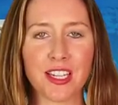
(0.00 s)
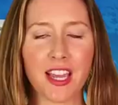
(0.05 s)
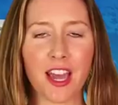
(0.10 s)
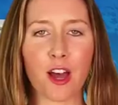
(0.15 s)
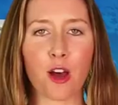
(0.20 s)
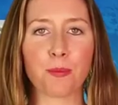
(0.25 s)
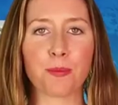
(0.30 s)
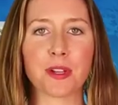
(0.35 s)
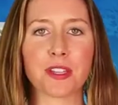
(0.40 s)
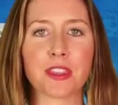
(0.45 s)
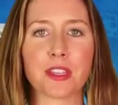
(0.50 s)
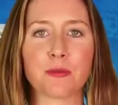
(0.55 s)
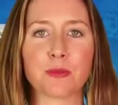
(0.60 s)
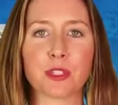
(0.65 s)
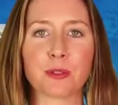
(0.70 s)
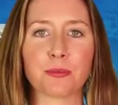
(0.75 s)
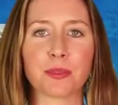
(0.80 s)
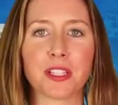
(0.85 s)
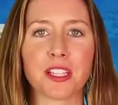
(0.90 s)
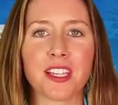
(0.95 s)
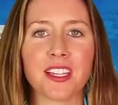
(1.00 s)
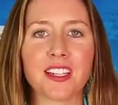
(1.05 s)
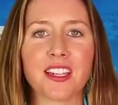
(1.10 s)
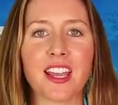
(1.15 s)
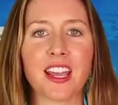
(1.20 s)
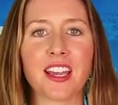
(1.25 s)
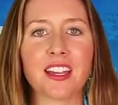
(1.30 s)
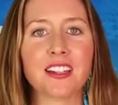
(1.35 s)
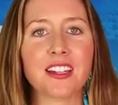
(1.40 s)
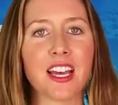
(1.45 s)
helping them to plan
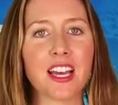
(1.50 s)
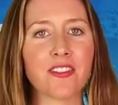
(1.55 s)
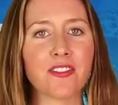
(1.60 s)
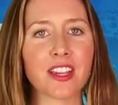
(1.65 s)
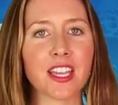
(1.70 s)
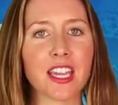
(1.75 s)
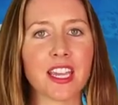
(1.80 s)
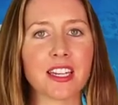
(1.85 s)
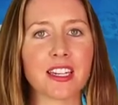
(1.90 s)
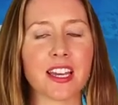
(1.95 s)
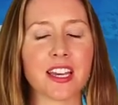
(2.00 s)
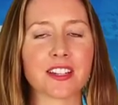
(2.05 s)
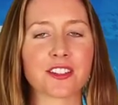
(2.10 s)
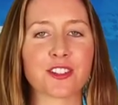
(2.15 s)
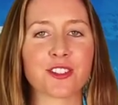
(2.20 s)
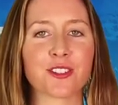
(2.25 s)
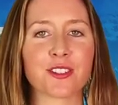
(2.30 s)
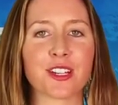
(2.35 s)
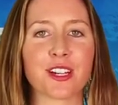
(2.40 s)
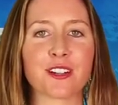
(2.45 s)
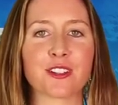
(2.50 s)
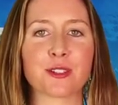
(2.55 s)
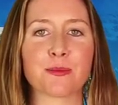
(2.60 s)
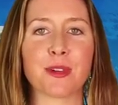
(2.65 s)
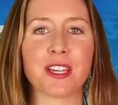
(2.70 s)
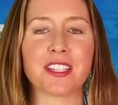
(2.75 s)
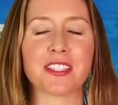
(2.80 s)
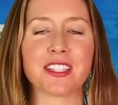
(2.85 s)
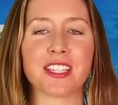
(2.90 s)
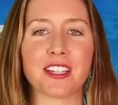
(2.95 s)
and navigate national
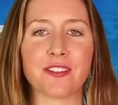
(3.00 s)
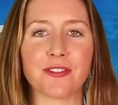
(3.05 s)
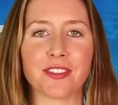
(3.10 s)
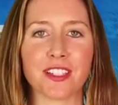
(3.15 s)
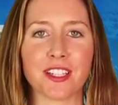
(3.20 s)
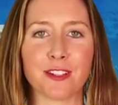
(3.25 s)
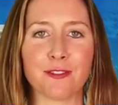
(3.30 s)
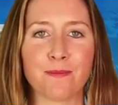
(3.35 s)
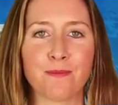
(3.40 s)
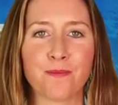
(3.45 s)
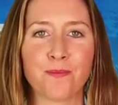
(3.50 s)
airspace safely.